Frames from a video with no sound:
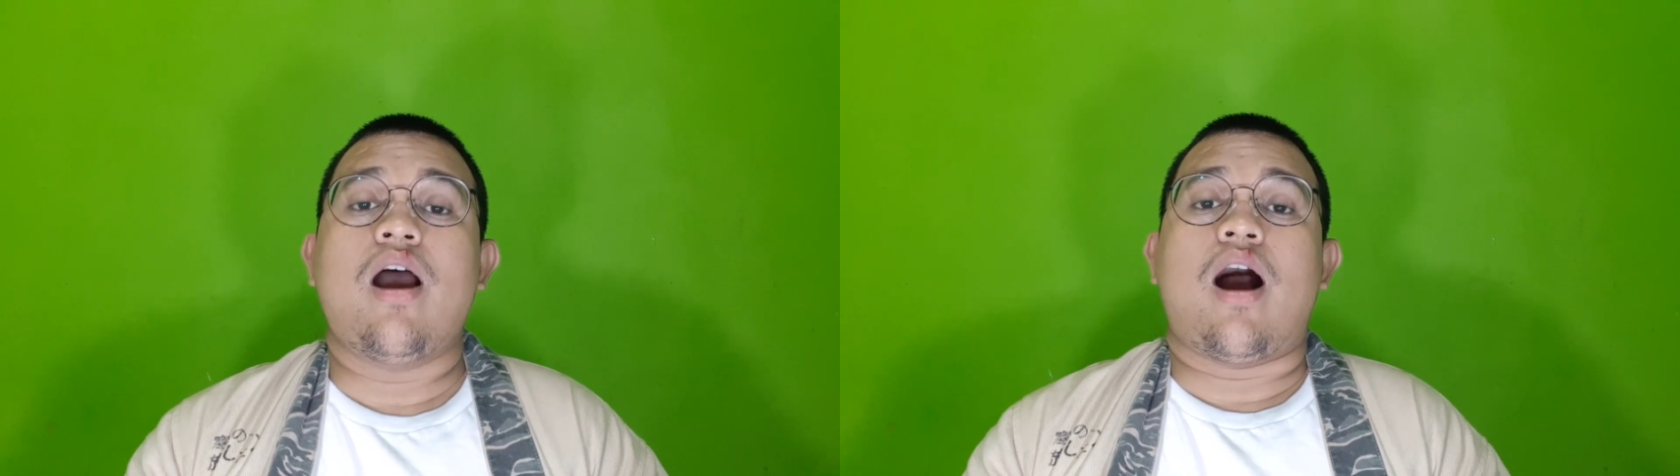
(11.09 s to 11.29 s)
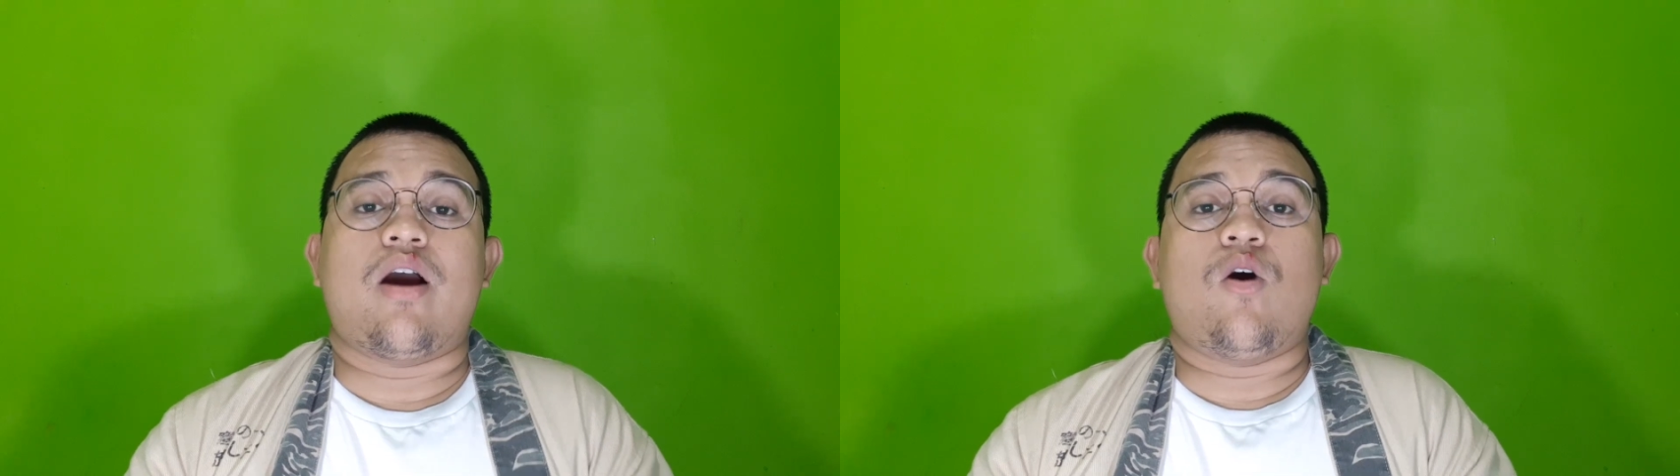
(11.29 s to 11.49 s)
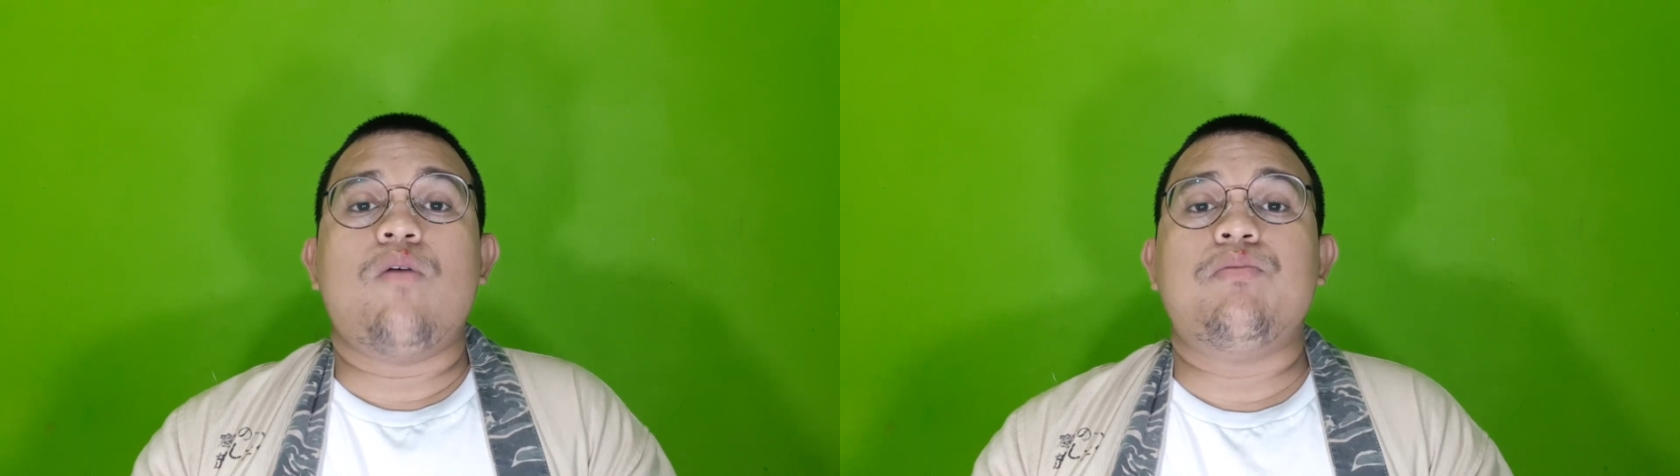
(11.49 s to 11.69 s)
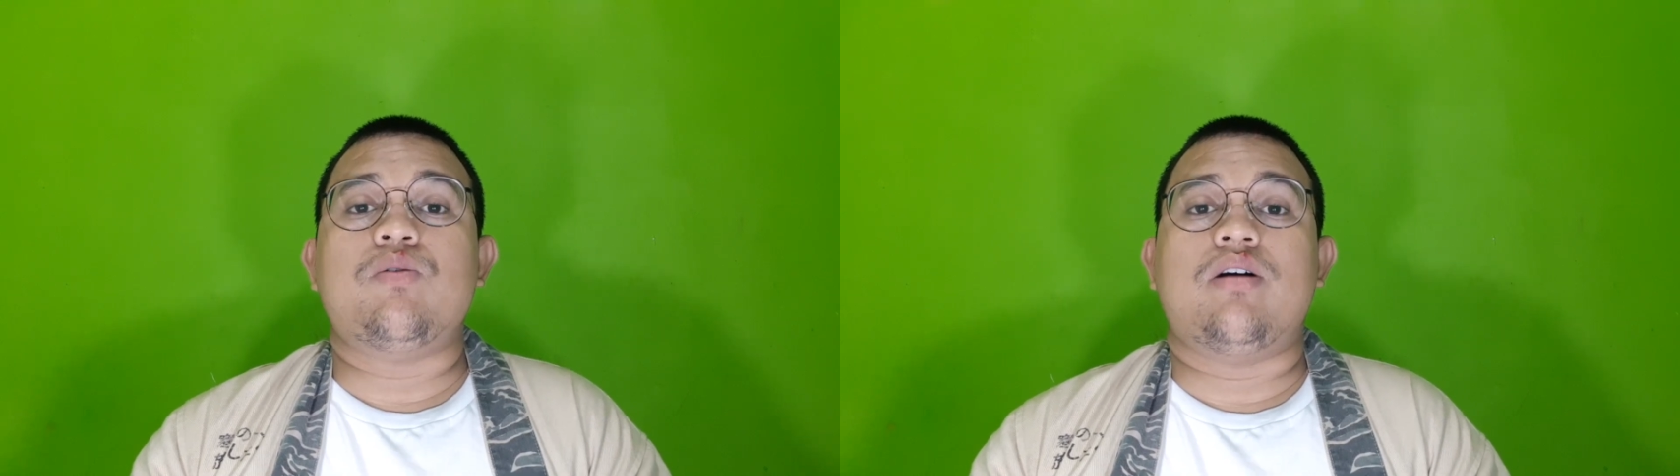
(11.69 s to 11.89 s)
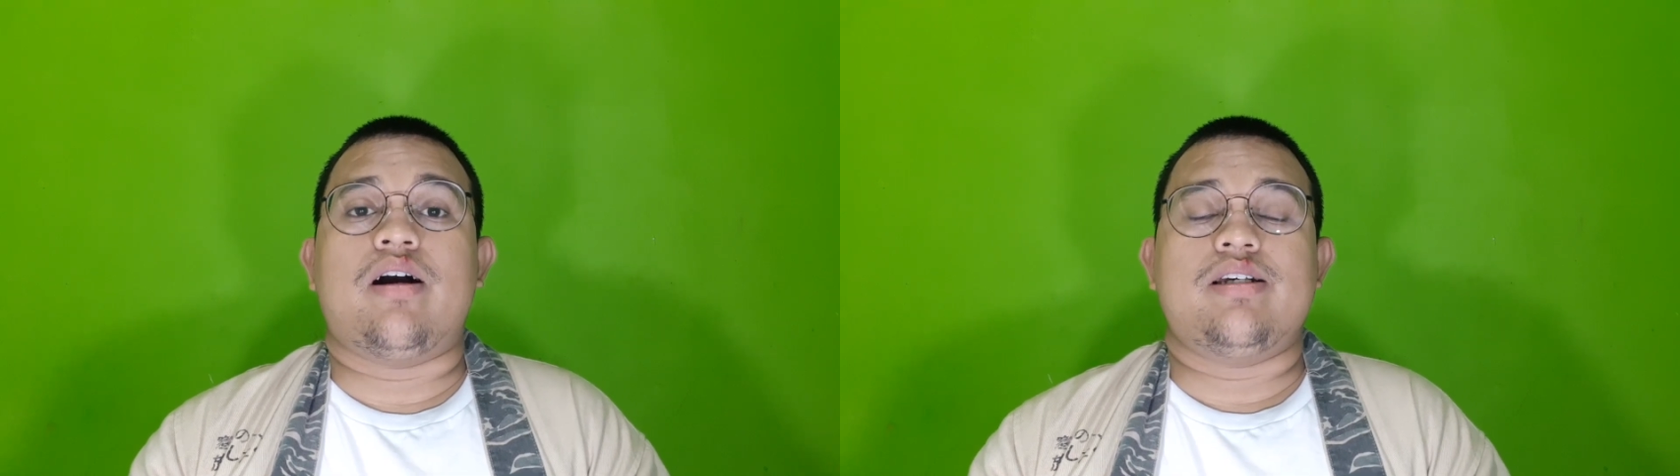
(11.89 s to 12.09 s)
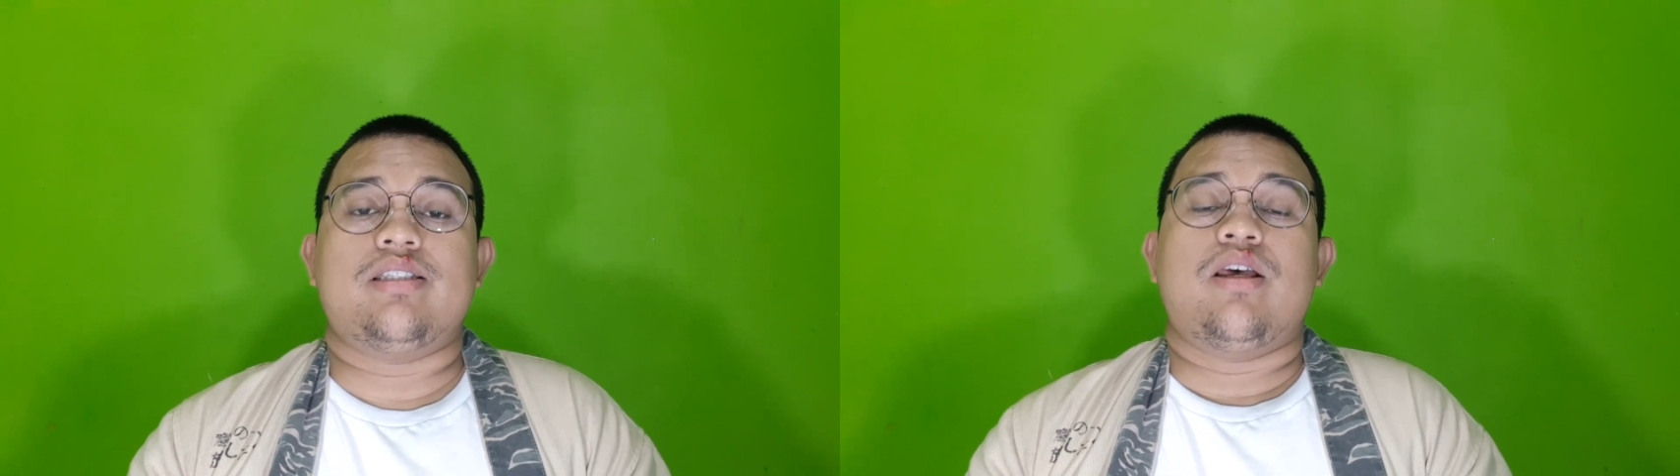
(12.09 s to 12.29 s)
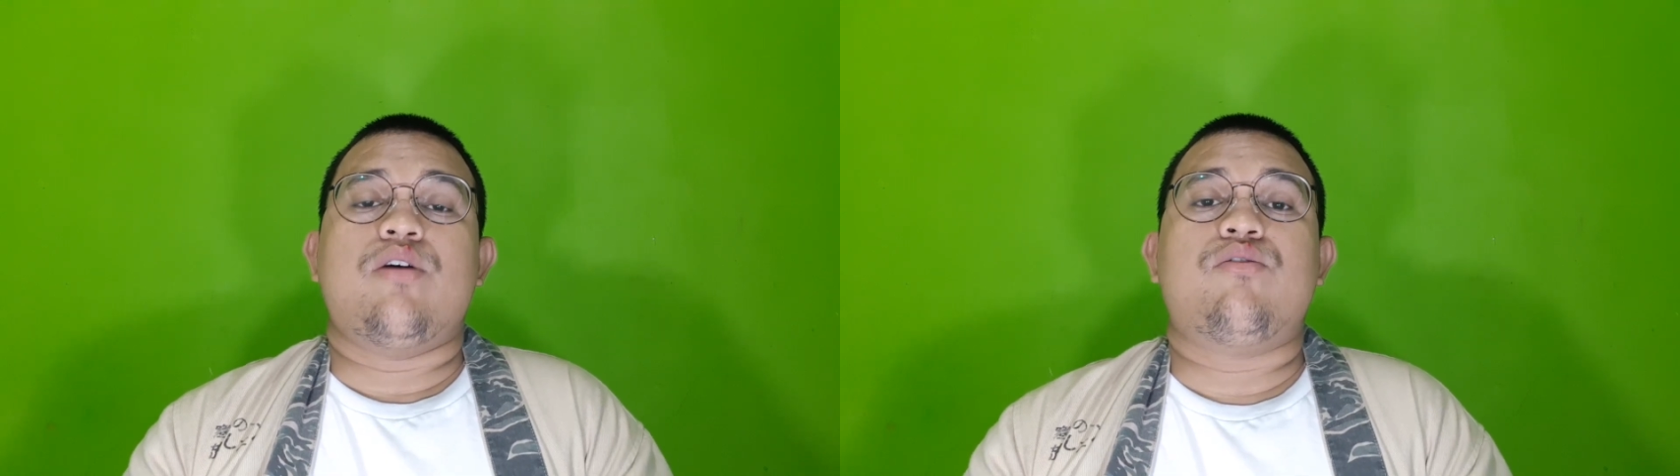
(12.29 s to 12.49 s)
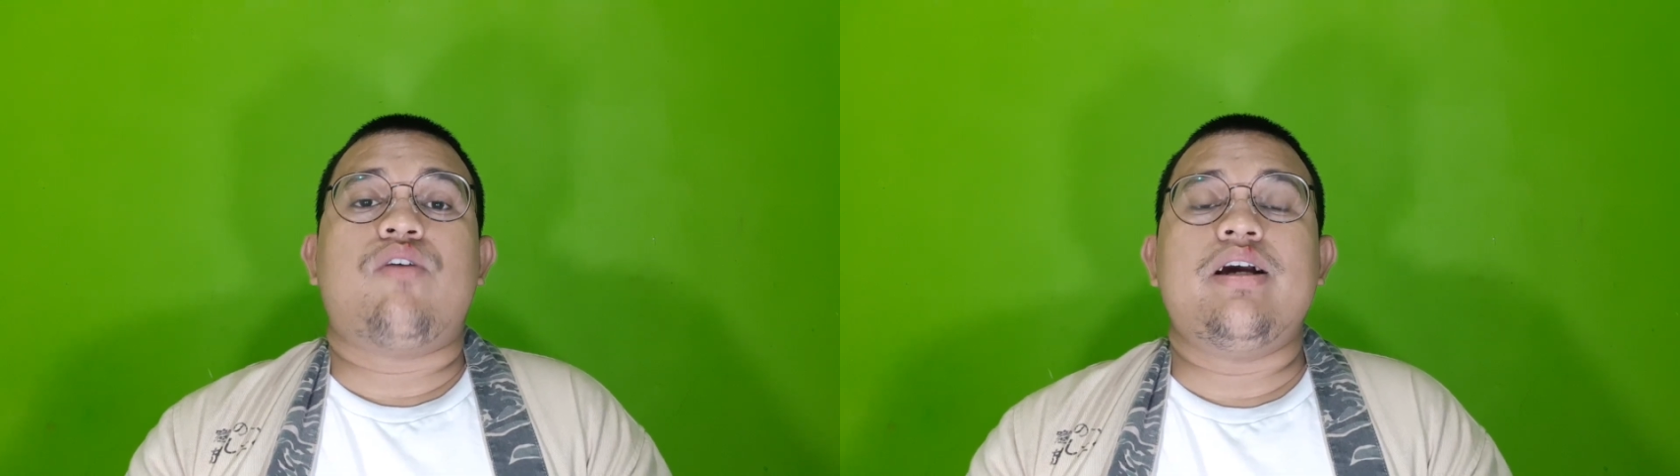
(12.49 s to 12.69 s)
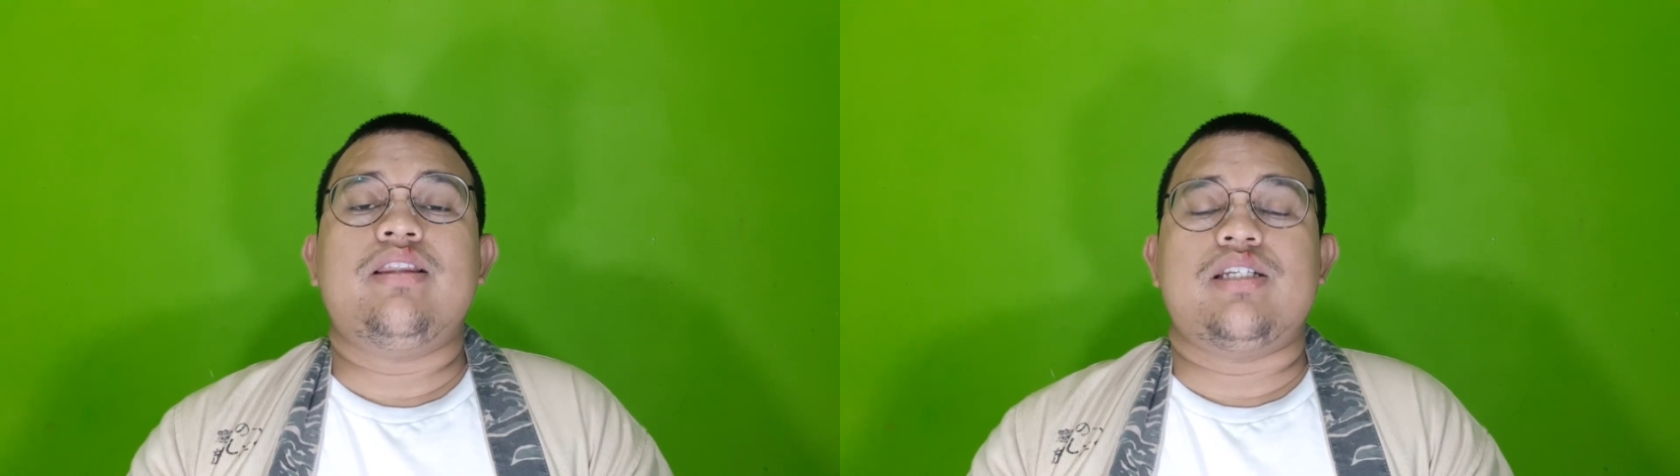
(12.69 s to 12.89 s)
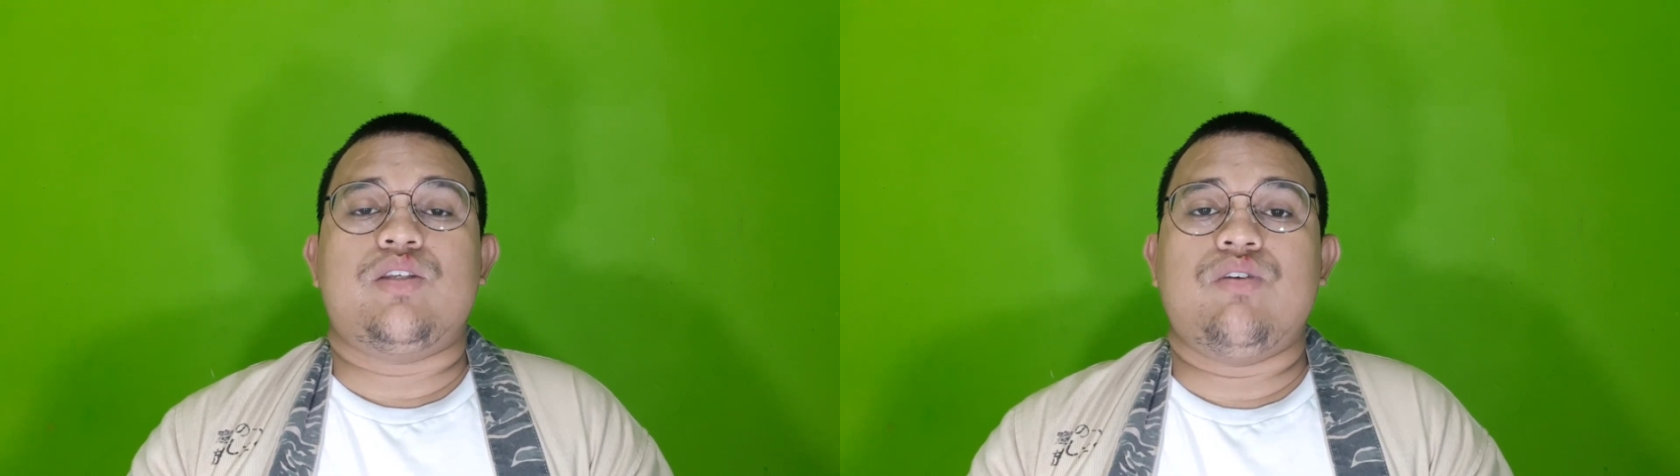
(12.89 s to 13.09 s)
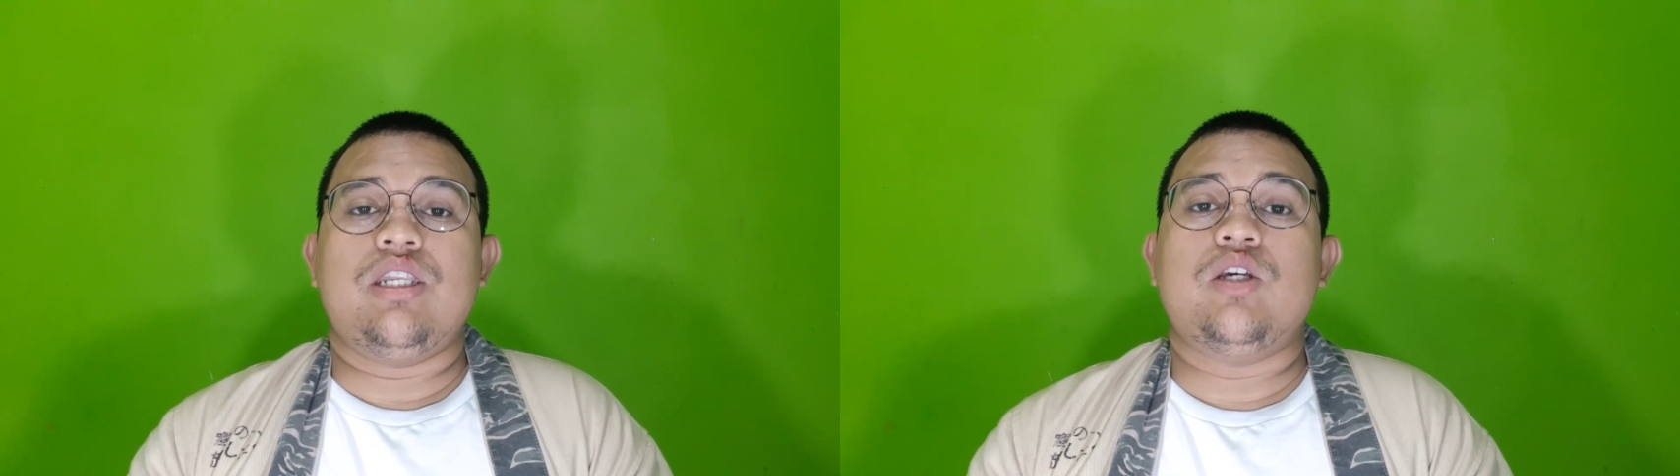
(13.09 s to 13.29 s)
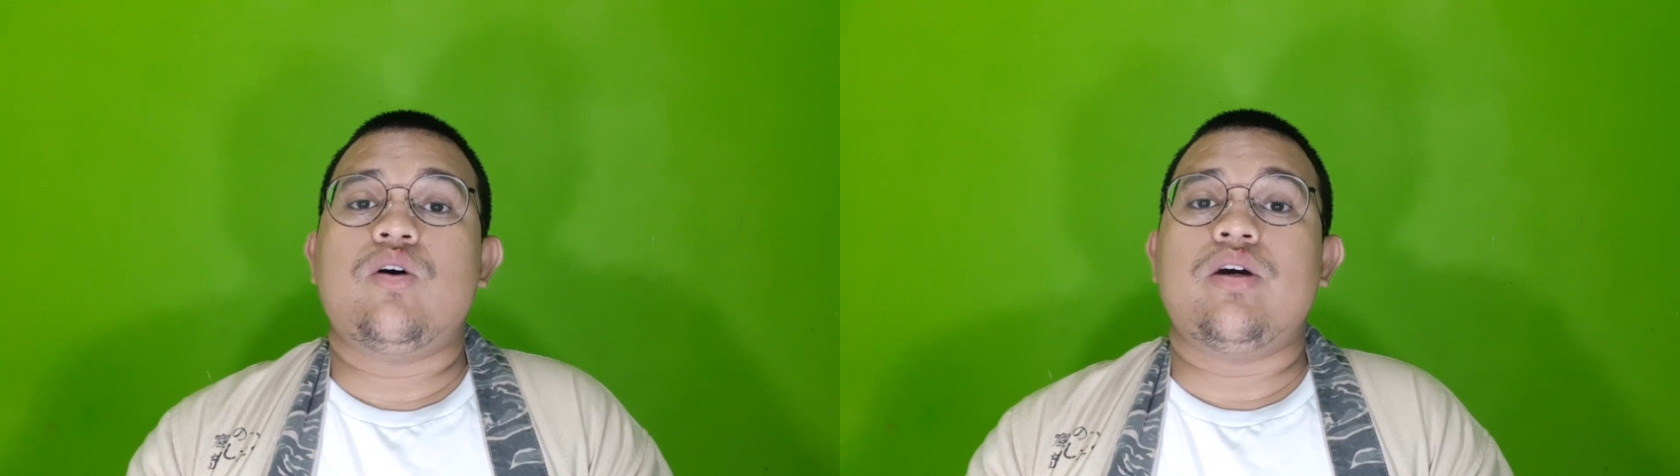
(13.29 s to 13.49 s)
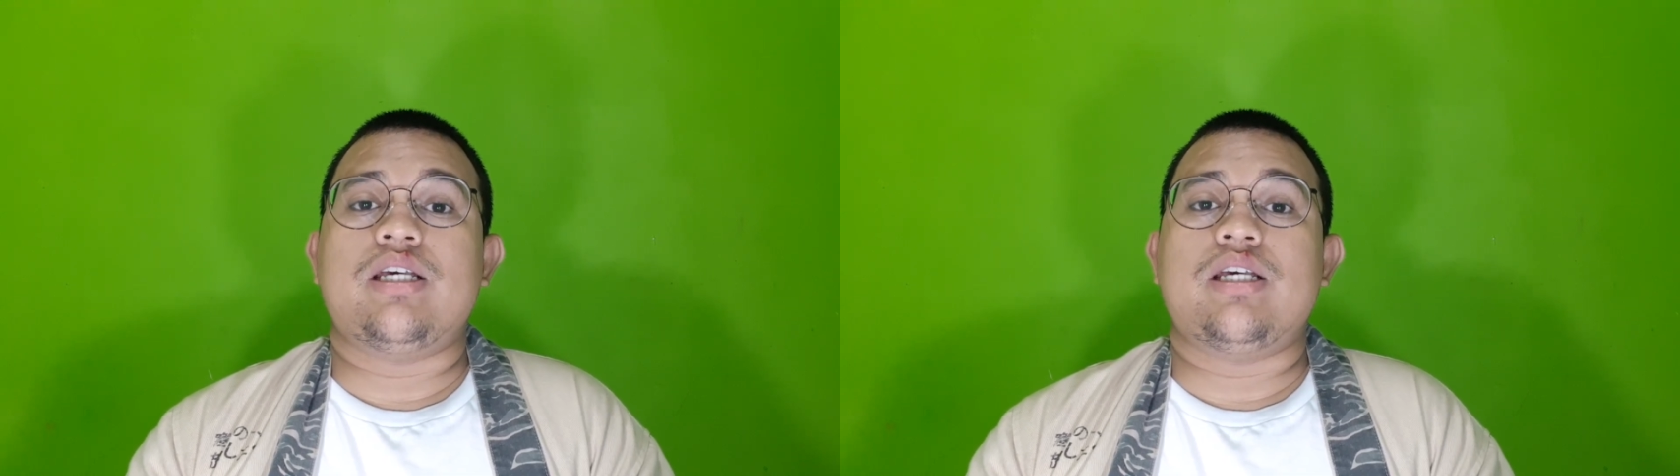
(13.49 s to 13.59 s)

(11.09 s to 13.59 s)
I hope you guys find this video